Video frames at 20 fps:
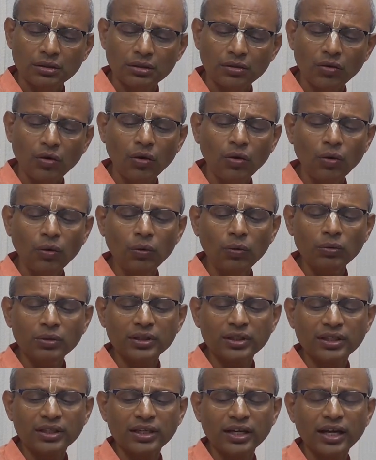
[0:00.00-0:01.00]
all
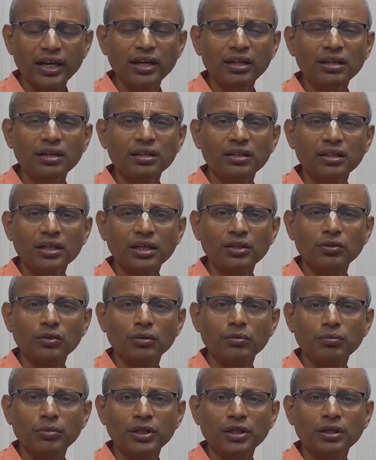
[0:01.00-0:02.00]
the grain that
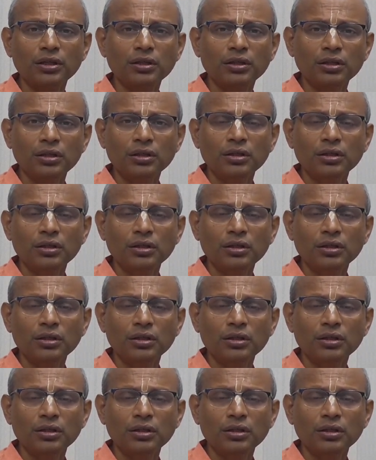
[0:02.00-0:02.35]
will be